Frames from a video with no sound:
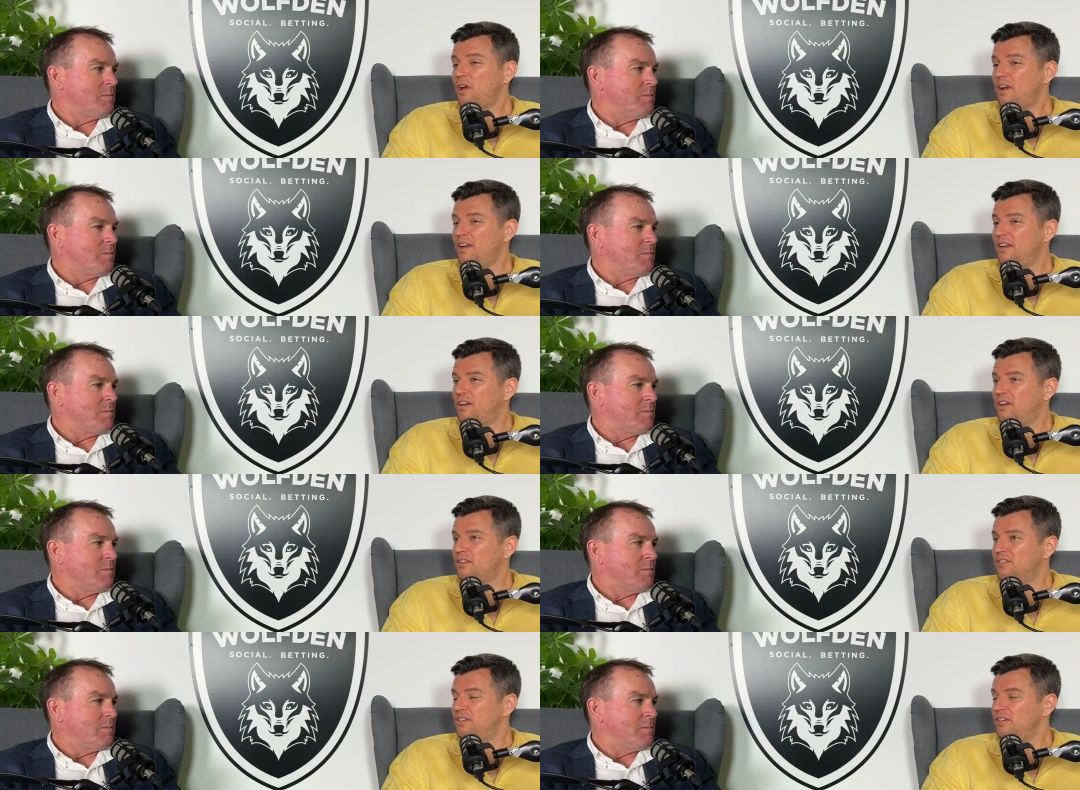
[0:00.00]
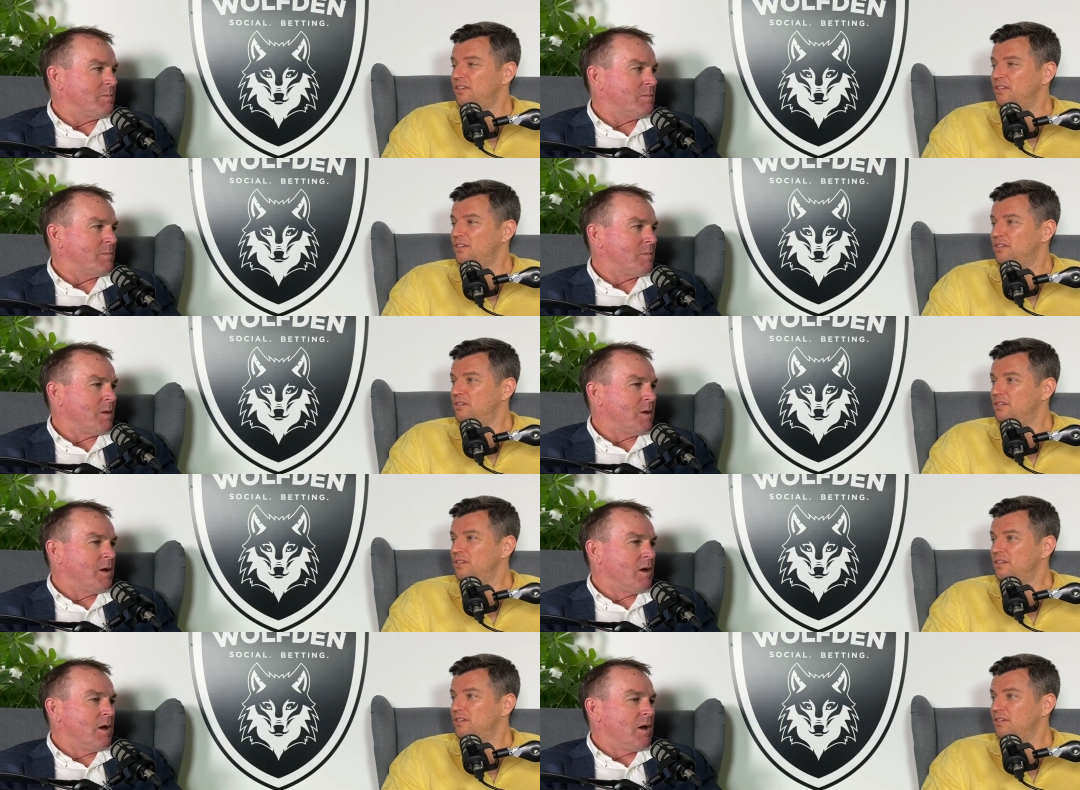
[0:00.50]
Speaker 1: did it cost you the,
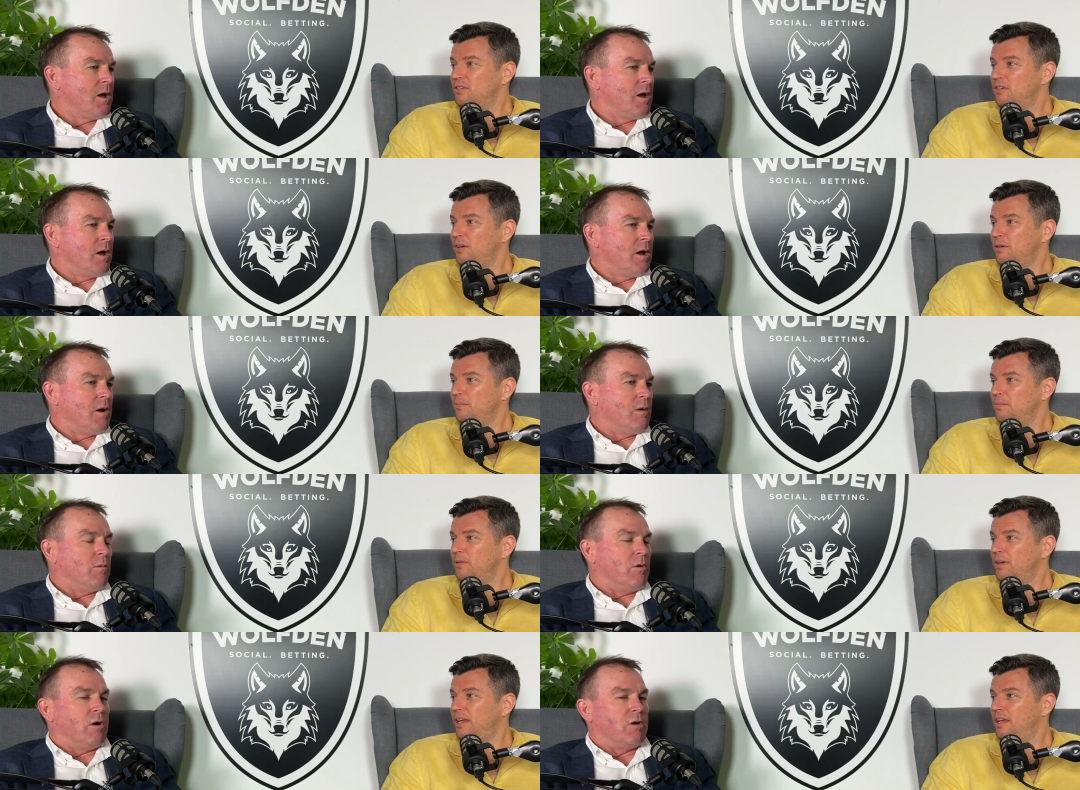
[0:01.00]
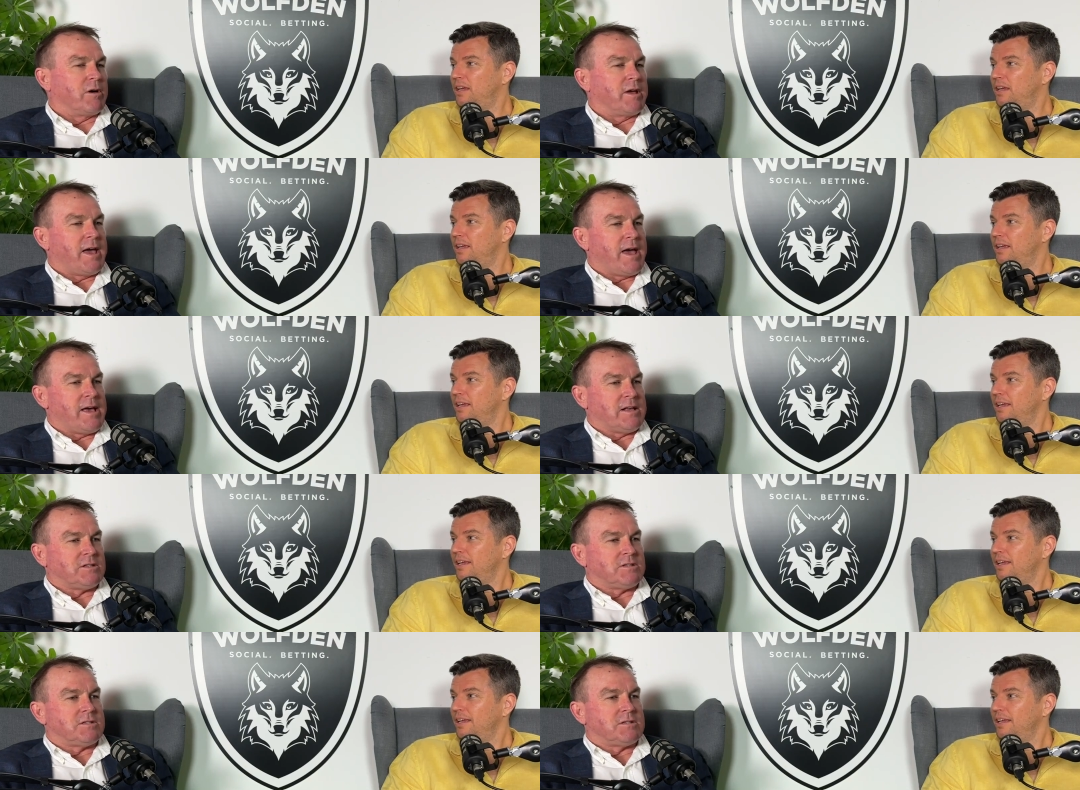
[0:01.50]
the job well
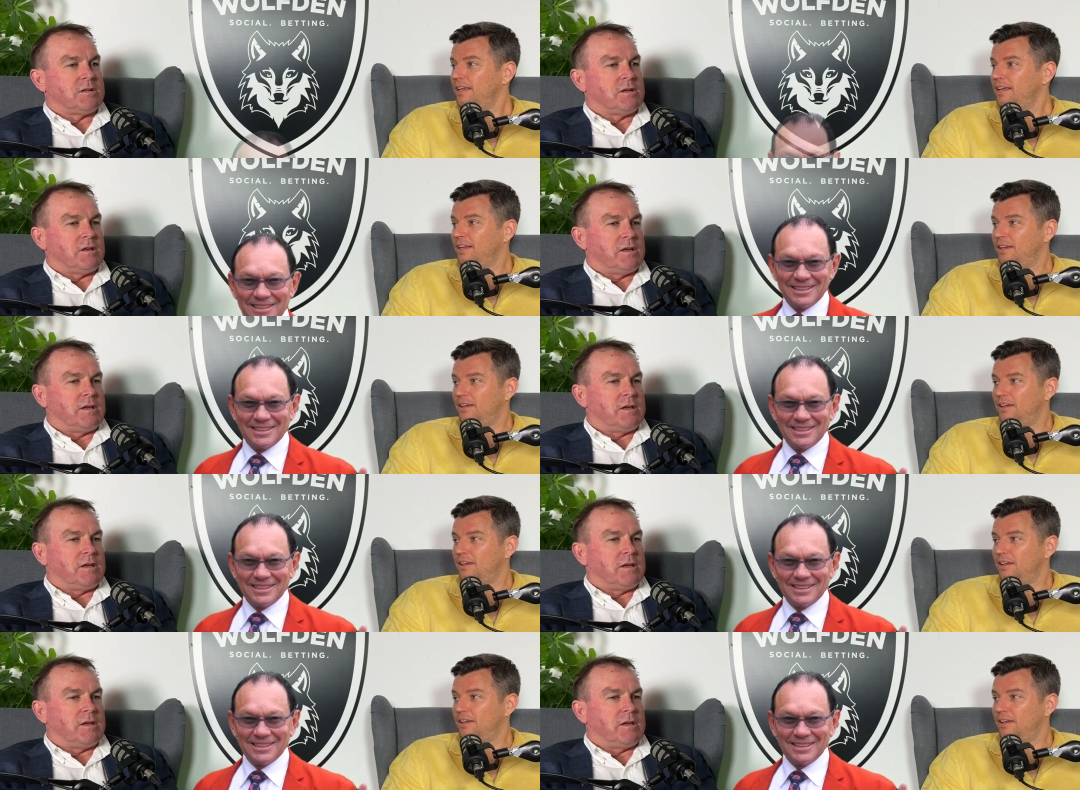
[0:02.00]
gaz